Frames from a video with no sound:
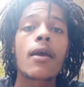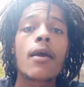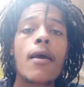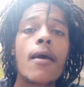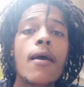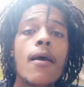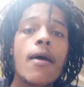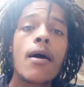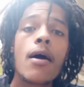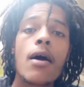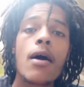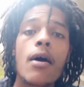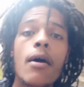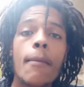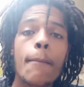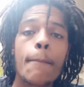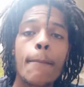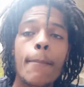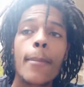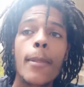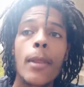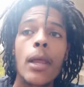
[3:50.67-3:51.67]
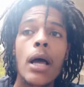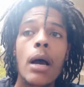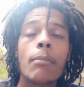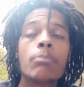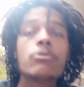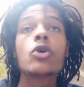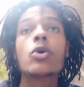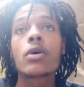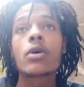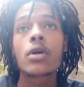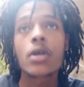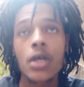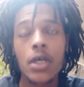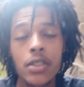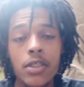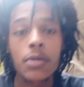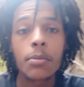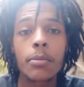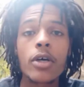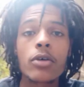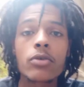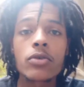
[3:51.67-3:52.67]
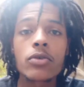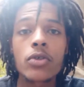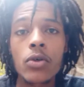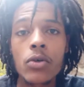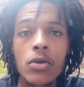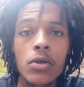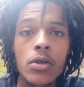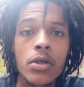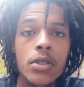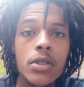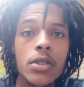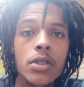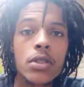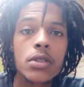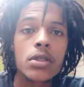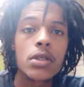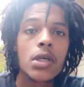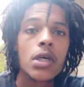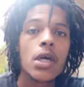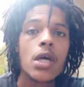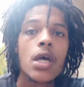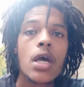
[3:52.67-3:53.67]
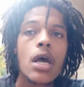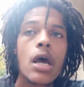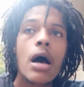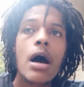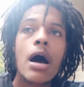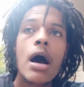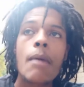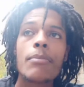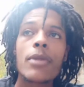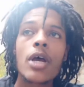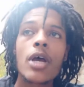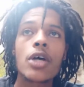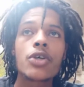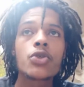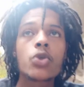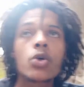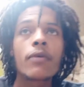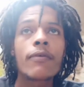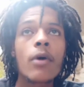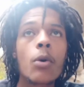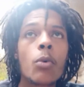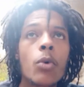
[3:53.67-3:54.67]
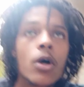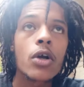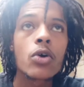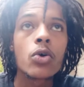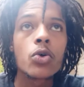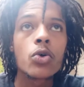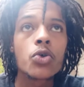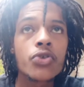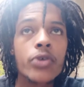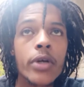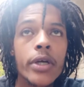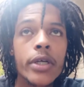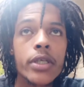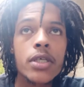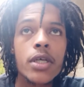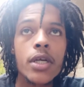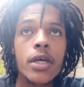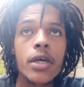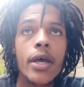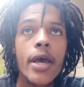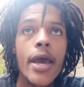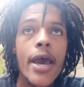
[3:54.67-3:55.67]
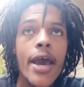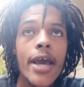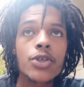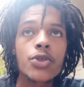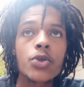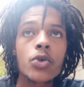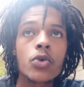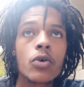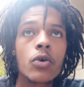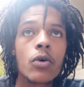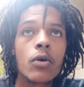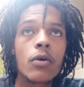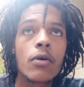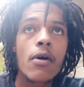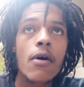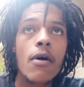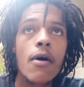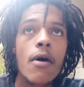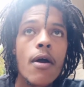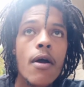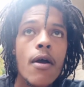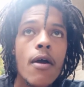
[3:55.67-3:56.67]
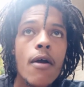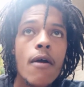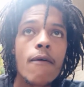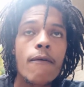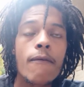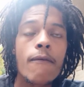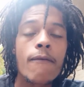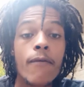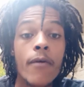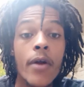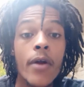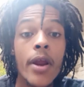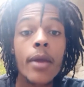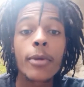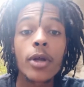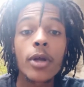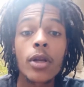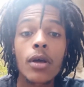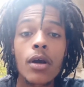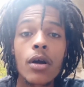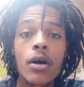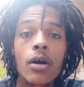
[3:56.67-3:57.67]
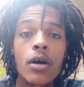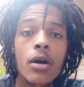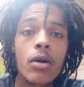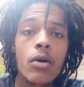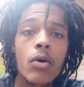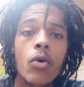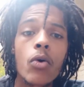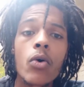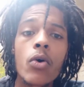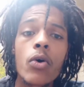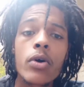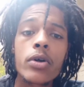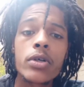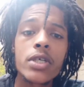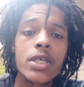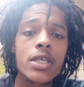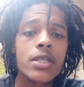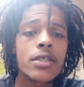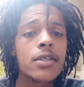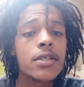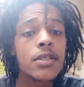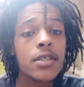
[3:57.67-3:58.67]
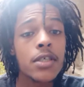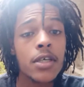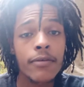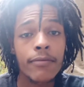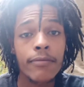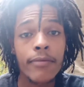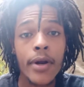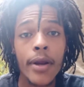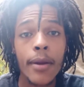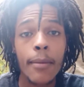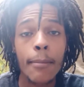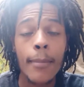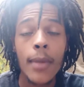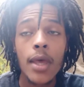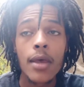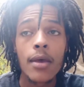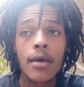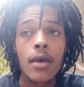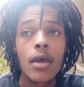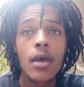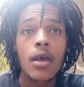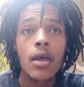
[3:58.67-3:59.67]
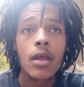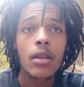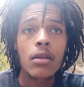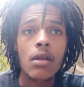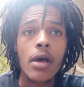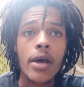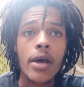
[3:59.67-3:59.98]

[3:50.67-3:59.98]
I'm doing custom mounts, of course. I'm not sure if I want to go straight to the actual frame of the car or just the subframe, like the